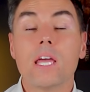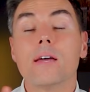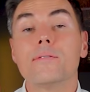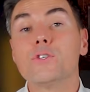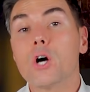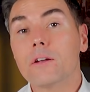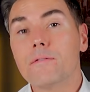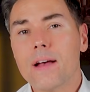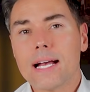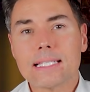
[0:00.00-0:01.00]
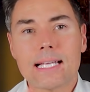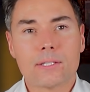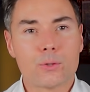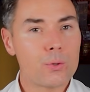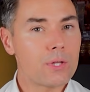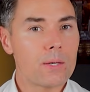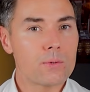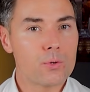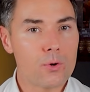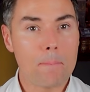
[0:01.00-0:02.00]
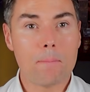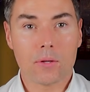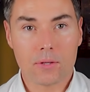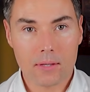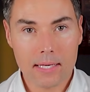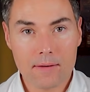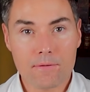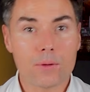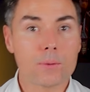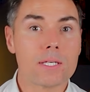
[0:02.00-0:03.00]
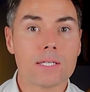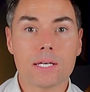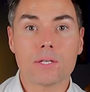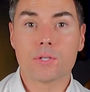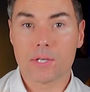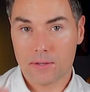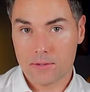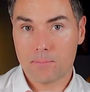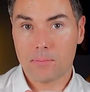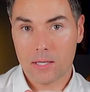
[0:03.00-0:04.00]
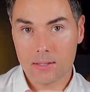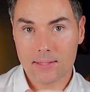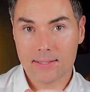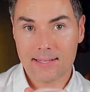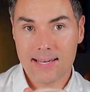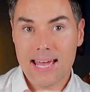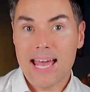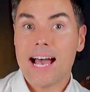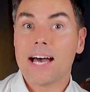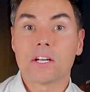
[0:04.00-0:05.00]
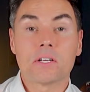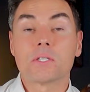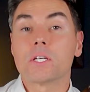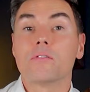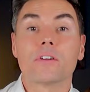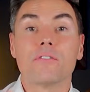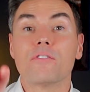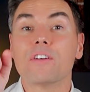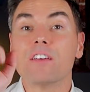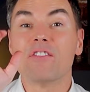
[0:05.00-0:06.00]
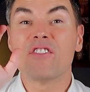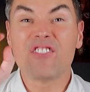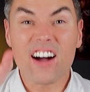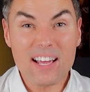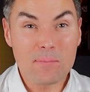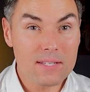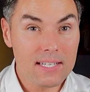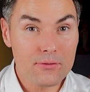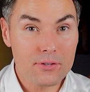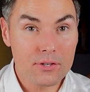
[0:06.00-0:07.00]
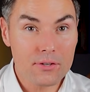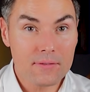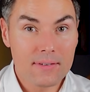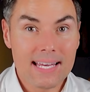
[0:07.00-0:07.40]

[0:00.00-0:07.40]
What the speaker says: If John invests that €2,000 monthly for those 6 years plus at a conservative even 5% return,